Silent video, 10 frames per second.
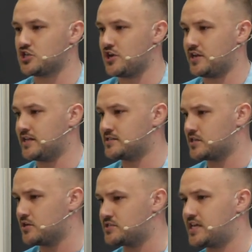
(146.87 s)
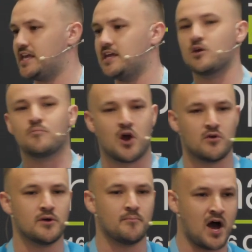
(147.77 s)
journey into those key
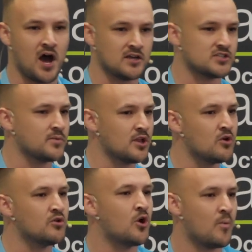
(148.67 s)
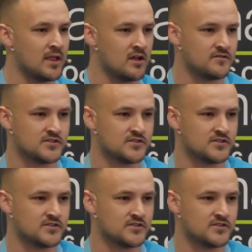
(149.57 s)
component parts that we'll all know well of.